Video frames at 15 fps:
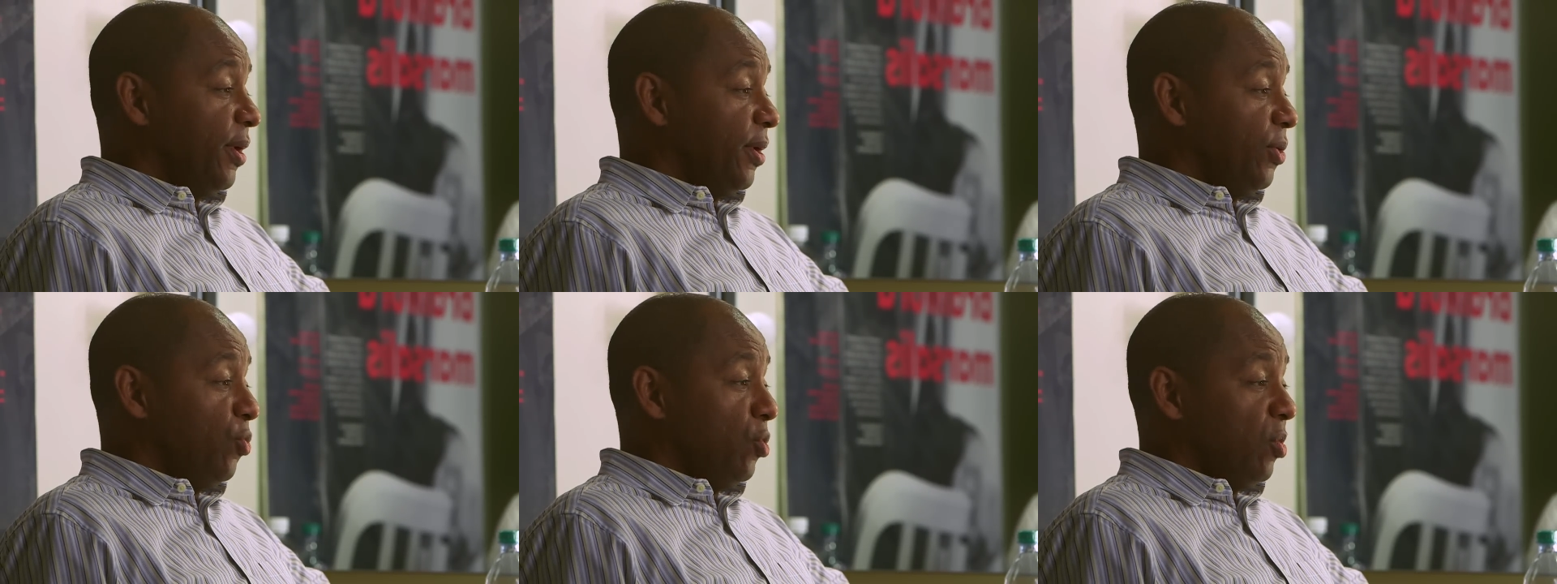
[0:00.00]

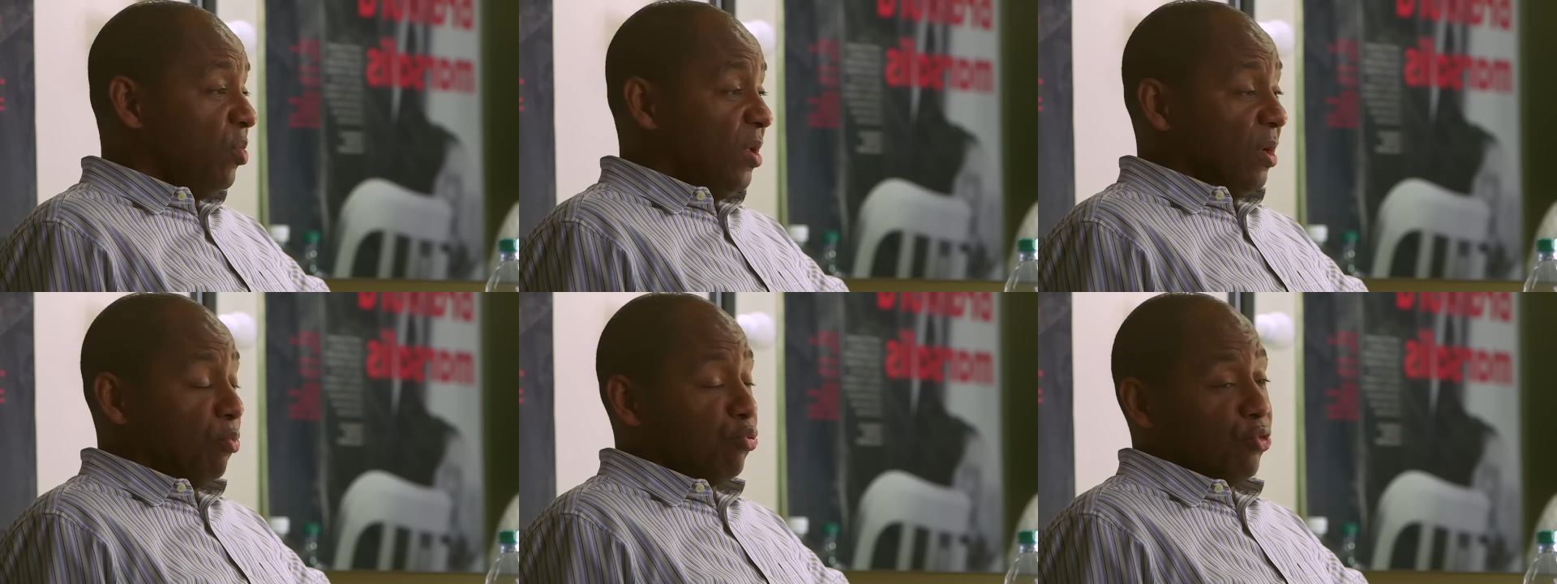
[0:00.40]
You could
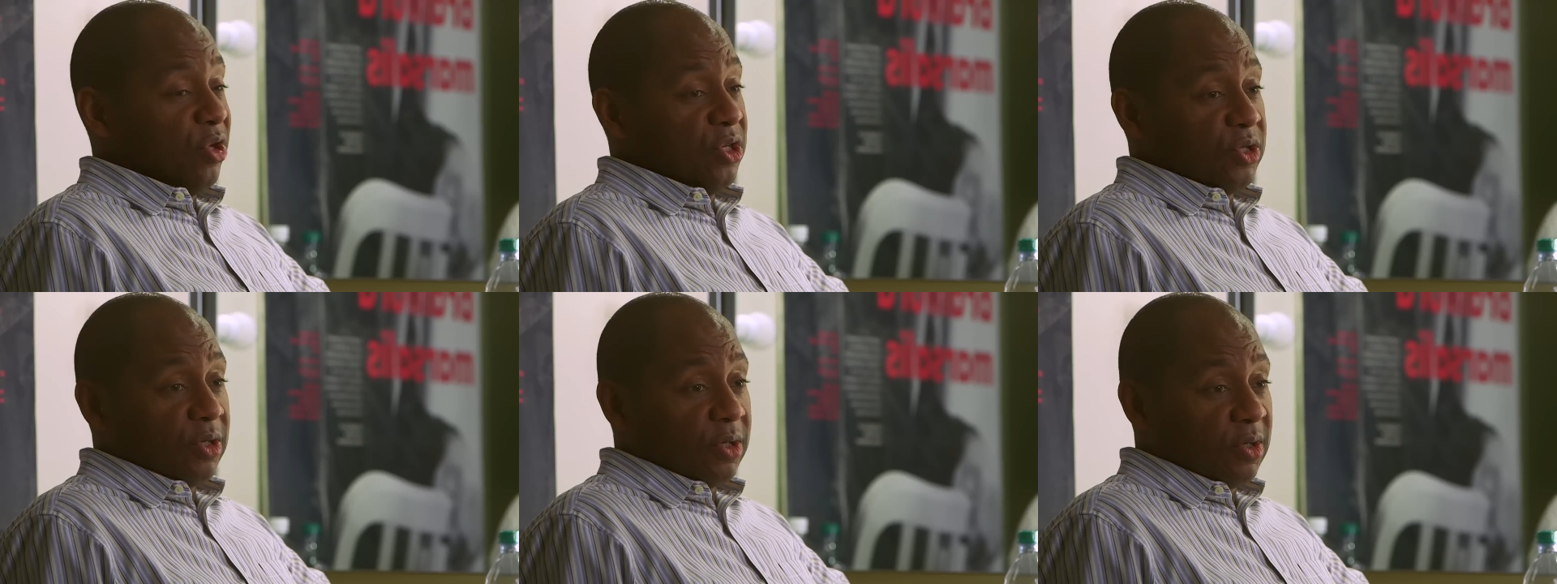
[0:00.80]
be a
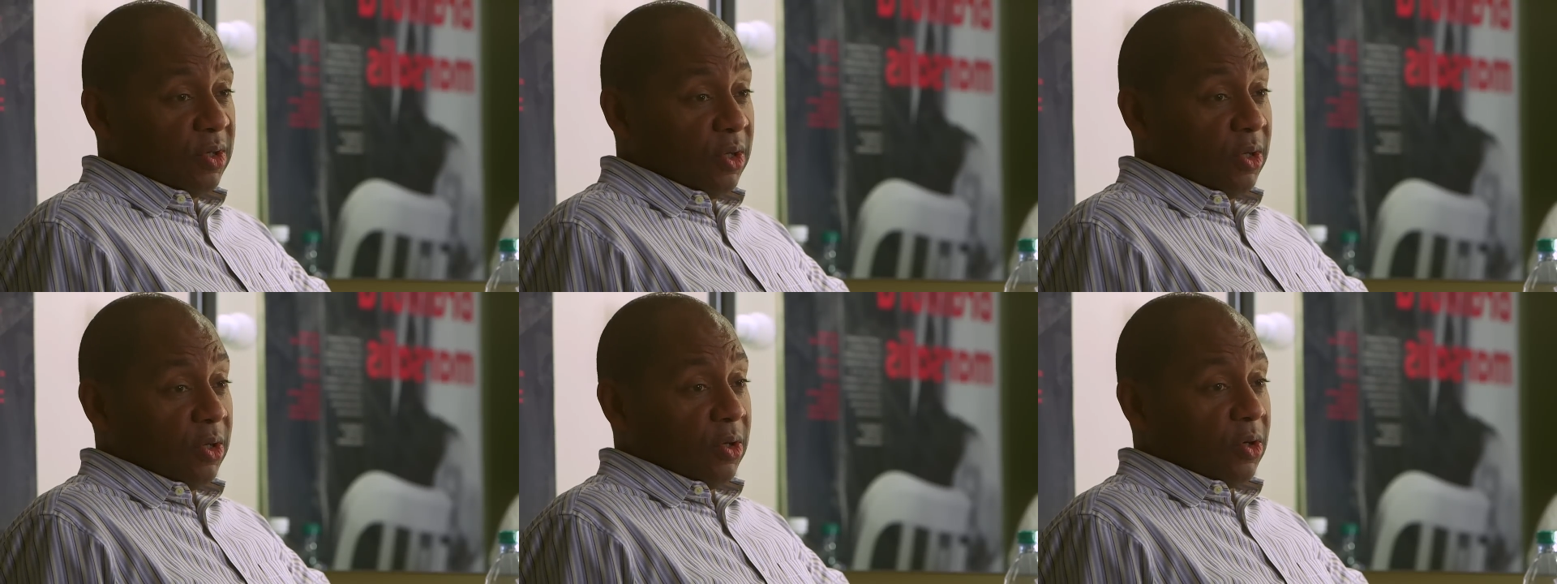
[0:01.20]
preacher,
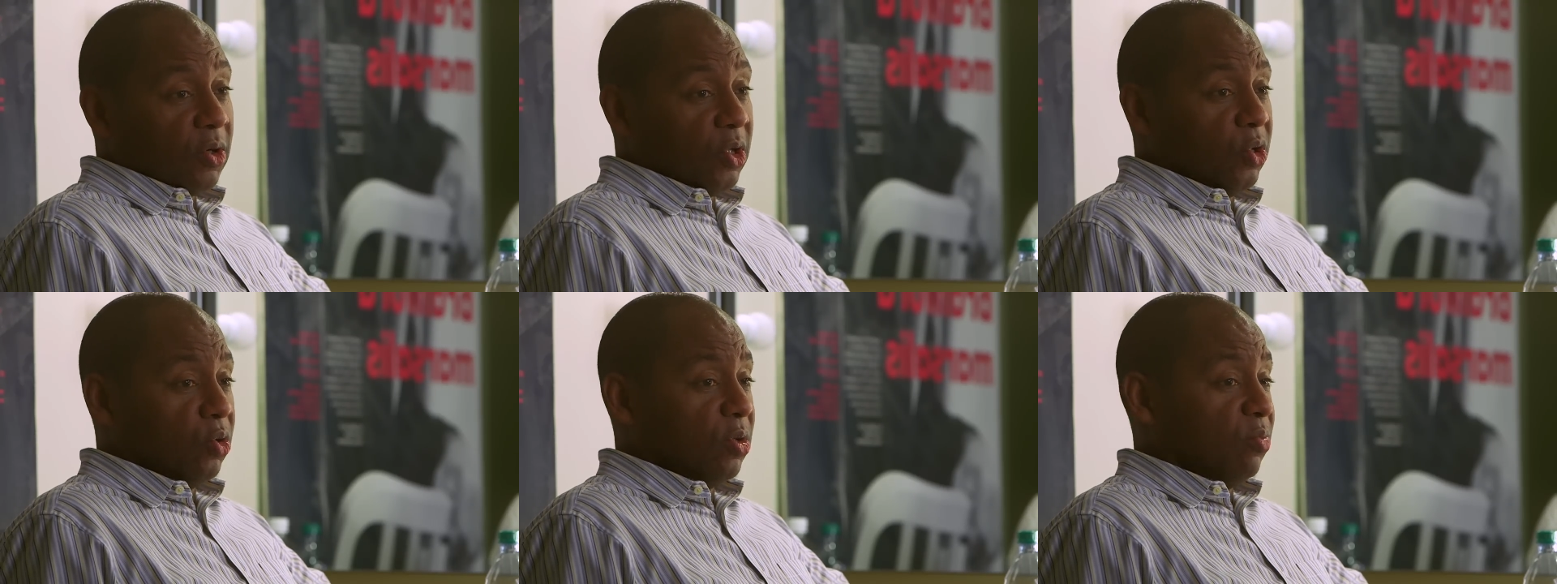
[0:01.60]

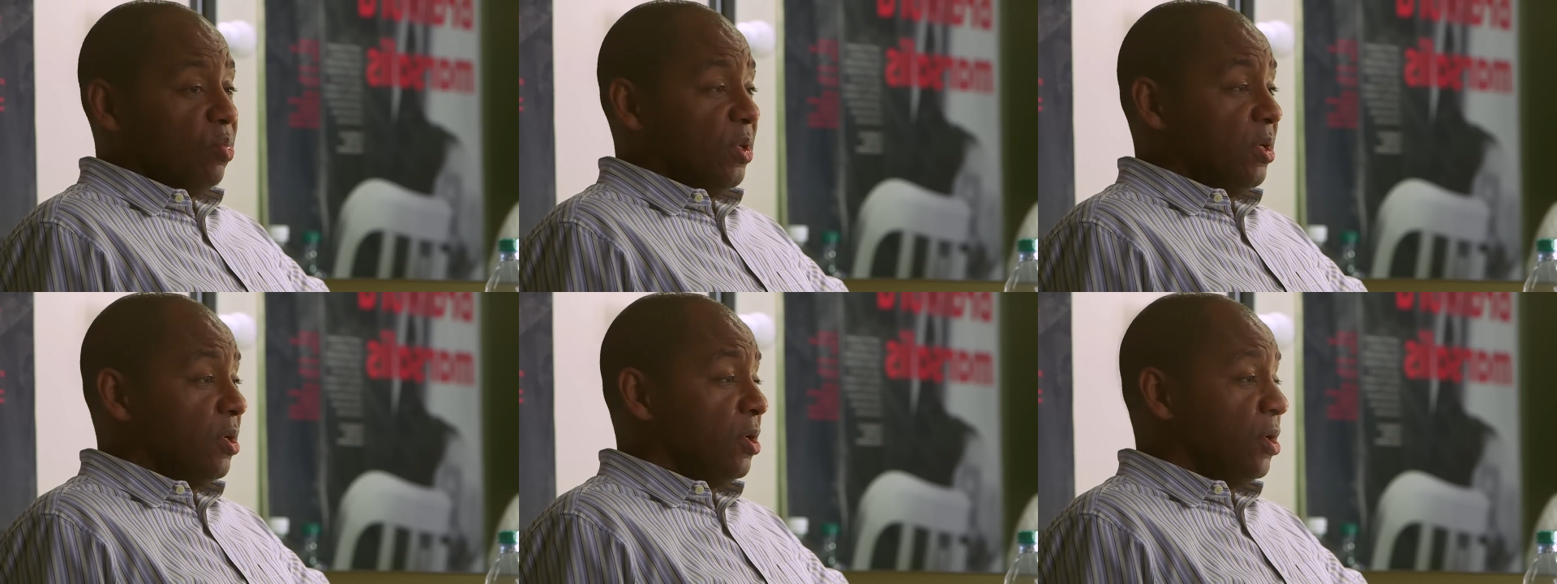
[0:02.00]
or you could
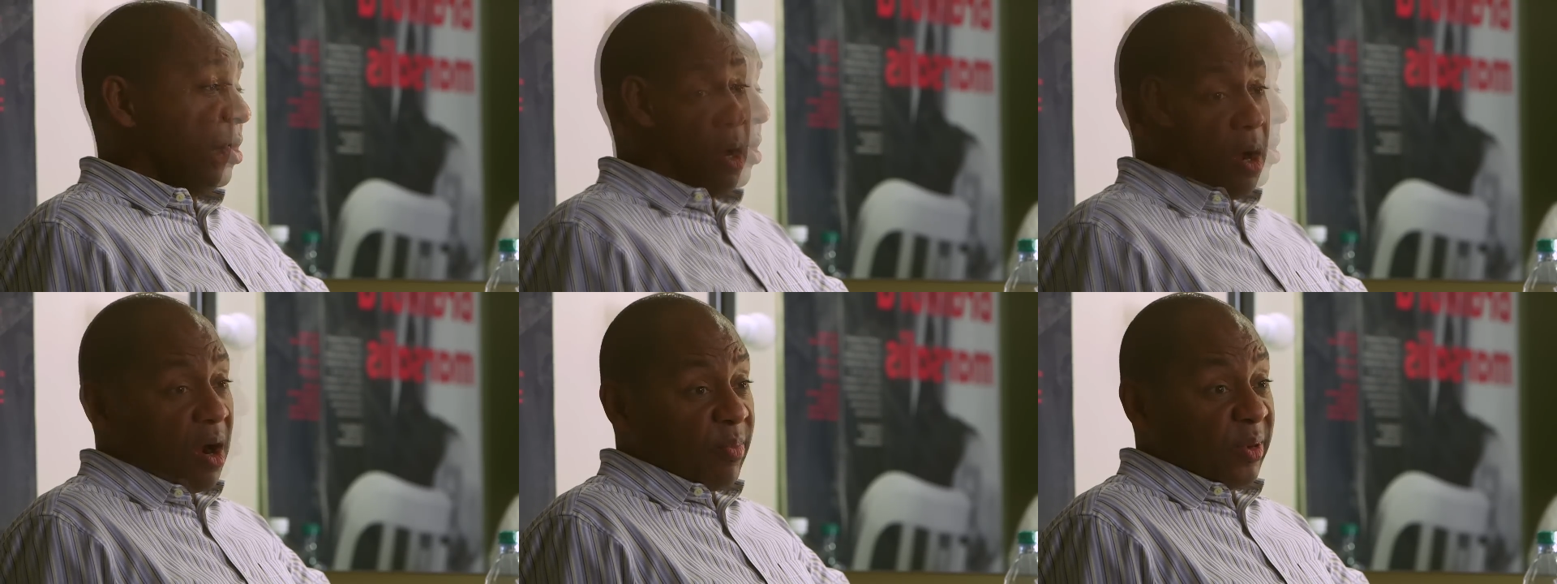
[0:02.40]
be a
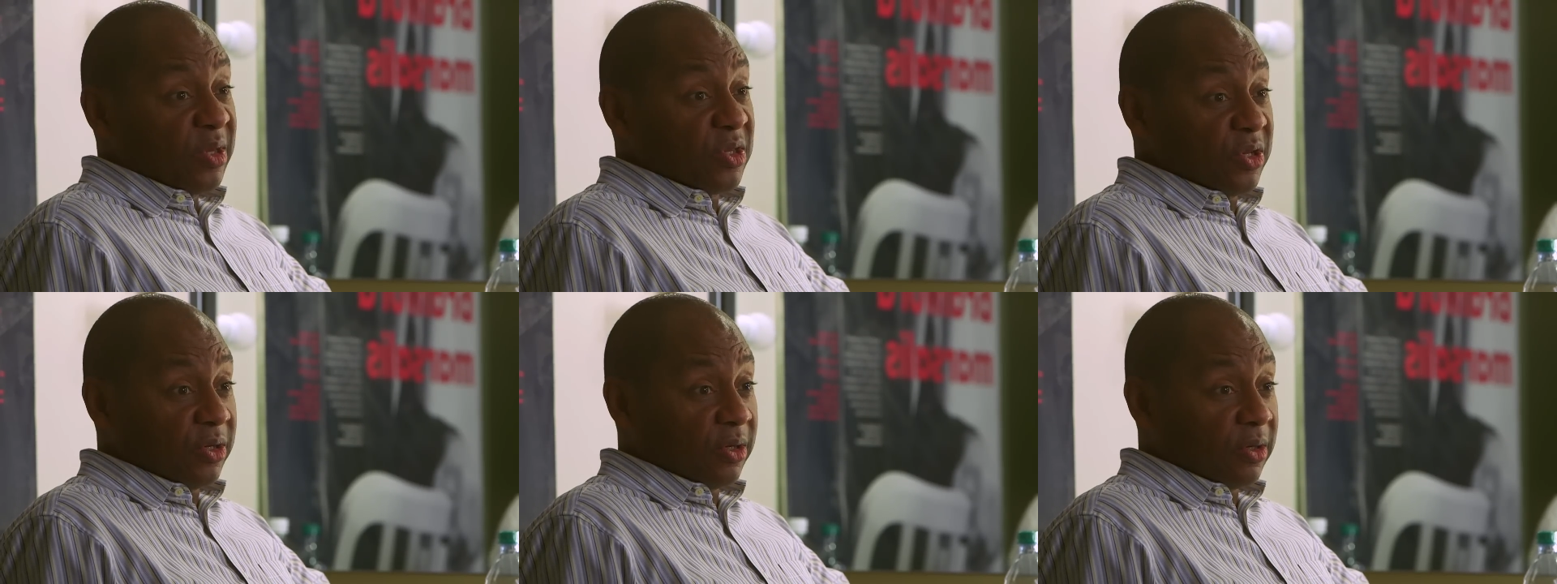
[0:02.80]

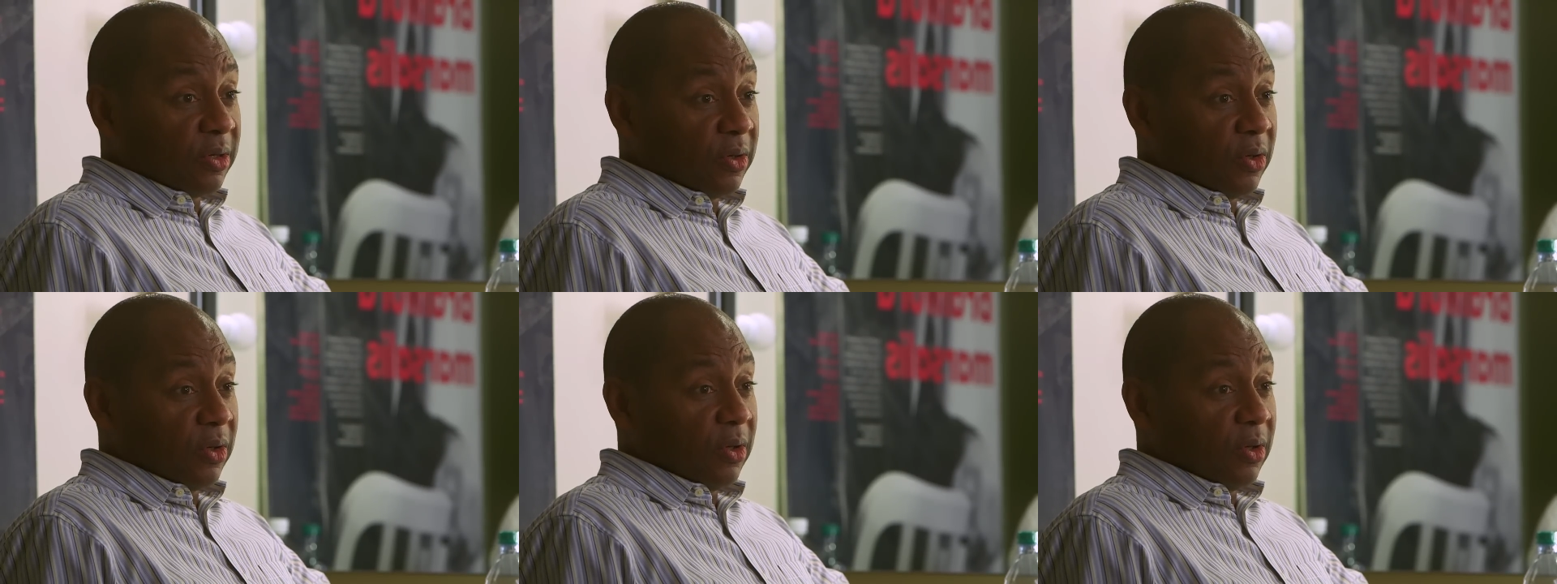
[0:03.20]
carpenter.